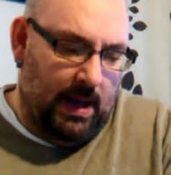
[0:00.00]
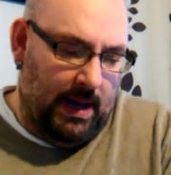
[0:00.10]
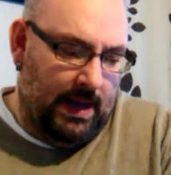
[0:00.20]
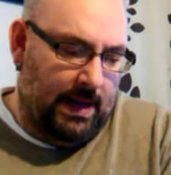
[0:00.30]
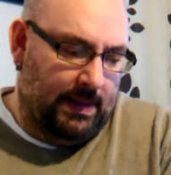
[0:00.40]

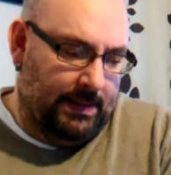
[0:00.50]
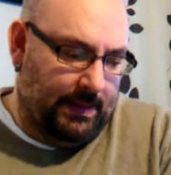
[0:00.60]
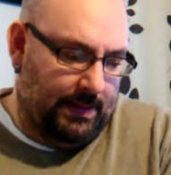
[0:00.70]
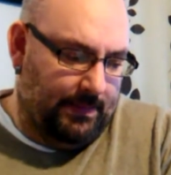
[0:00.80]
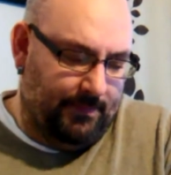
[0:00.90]
And
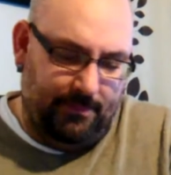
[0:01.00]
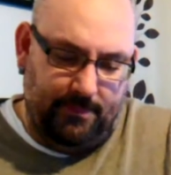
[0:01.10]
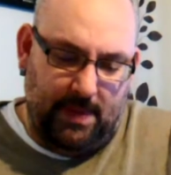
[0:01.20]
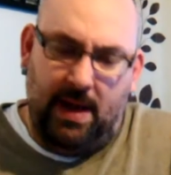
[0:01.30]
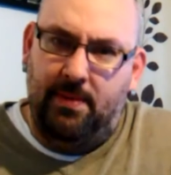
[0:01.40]

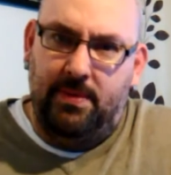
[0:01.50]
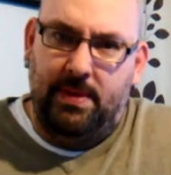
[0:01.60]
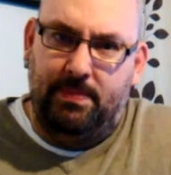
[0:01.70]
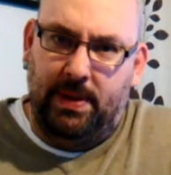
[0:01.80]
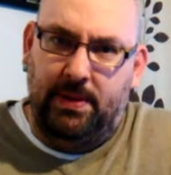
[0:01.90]
out of
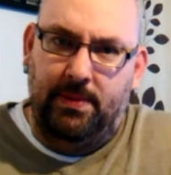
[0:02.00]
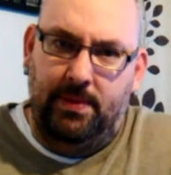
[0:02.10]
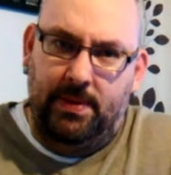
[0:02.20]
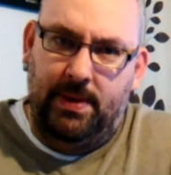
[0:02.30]
the blue,